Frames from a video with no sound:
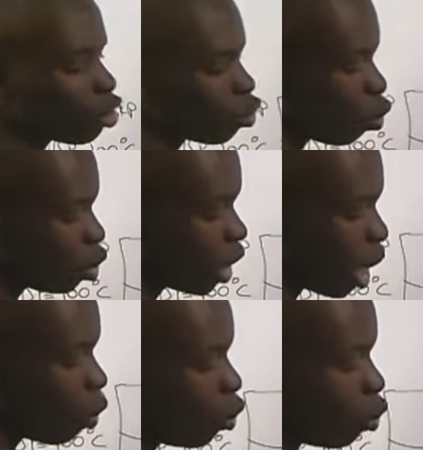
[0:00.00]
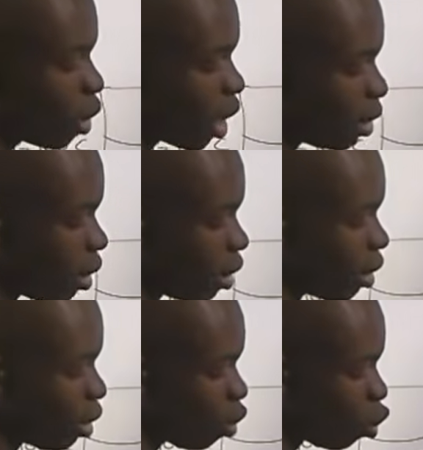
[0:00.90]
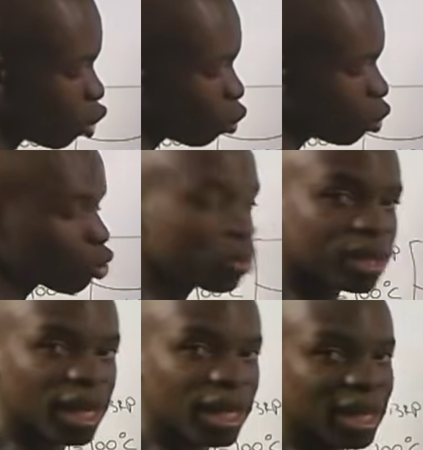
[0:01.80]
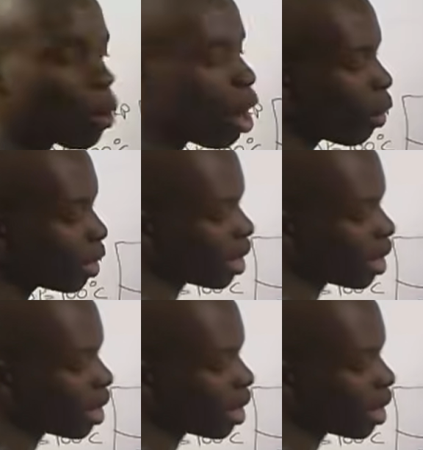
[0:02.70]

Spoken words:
so now you can conclude to say now our